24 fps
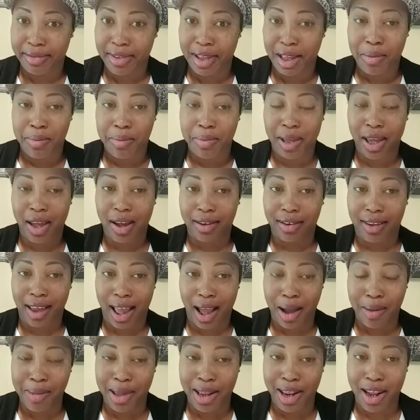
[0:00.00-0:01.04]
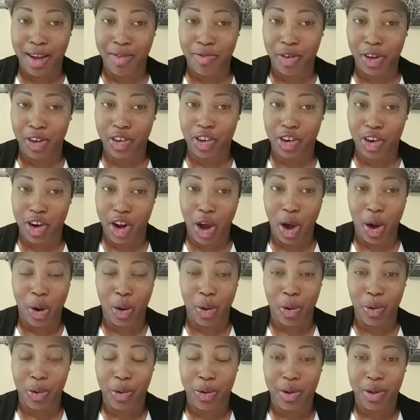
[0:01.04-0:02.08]
Because how many of us
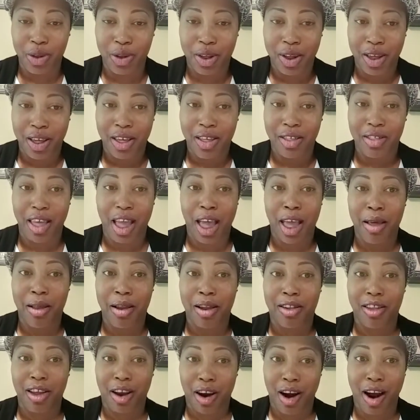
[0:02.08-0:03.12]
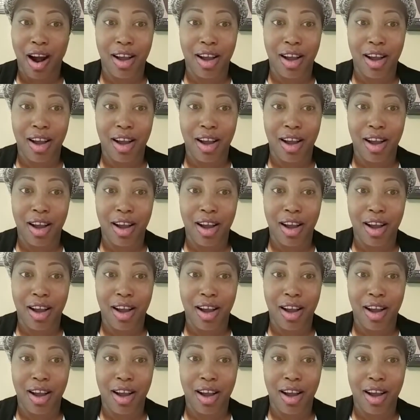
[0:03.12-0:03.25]
know that there are